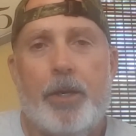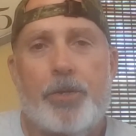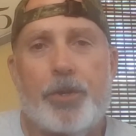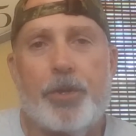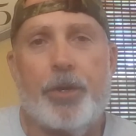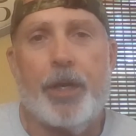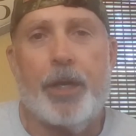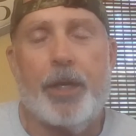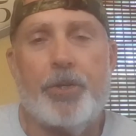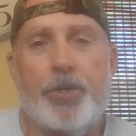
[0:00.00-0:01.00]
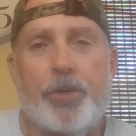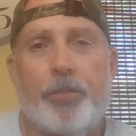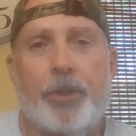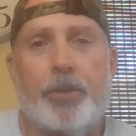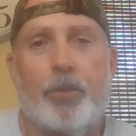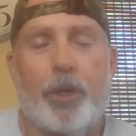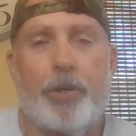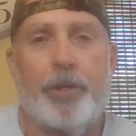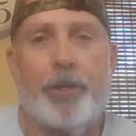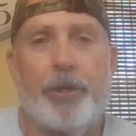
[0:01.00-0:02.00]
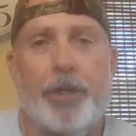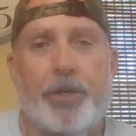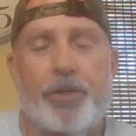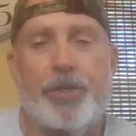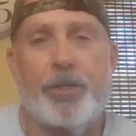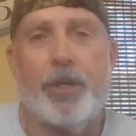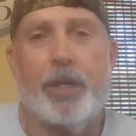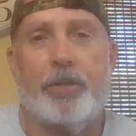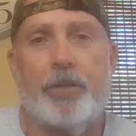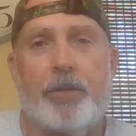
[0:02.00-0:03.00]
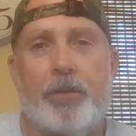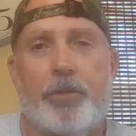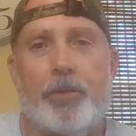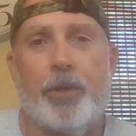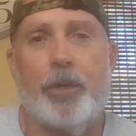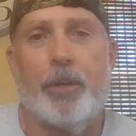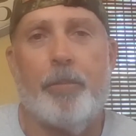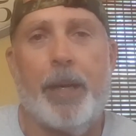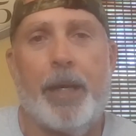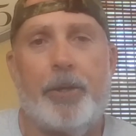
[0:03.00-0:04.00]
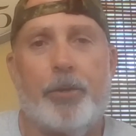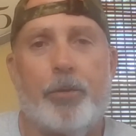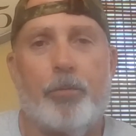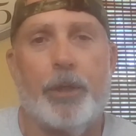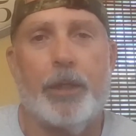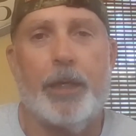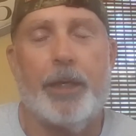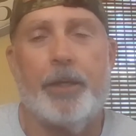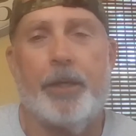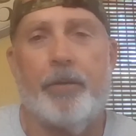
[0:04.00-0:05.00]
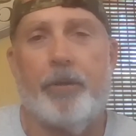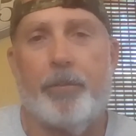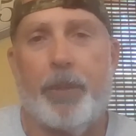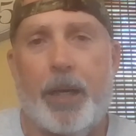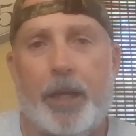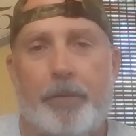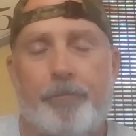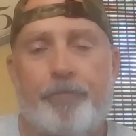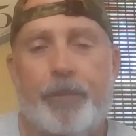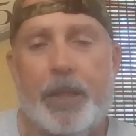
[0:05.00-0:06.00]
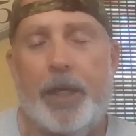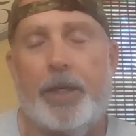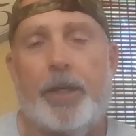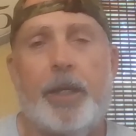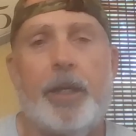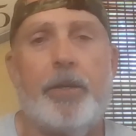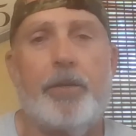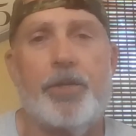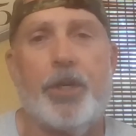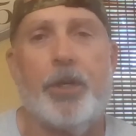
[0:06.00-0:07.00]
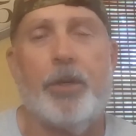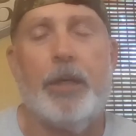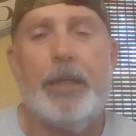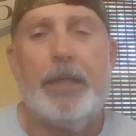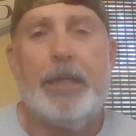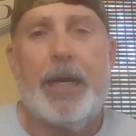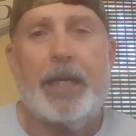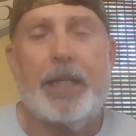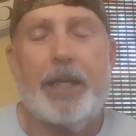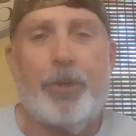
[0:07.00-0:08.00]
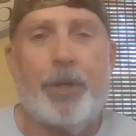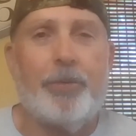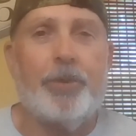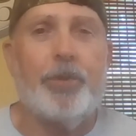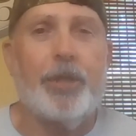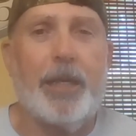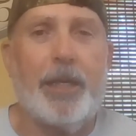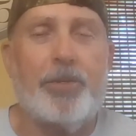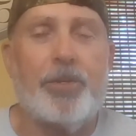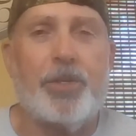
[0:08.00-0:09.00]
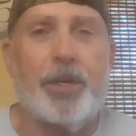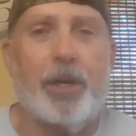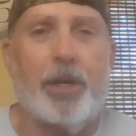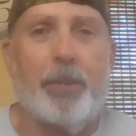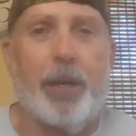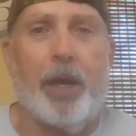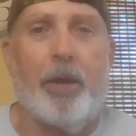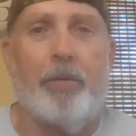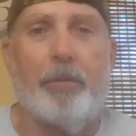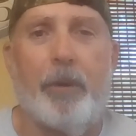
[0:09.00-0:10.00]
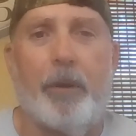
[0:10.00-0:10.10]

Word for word: So they're not an issue, but the water heater is. You have to do a, a manual relight of the pilot light in it. So I thought what I would do today is just talk about,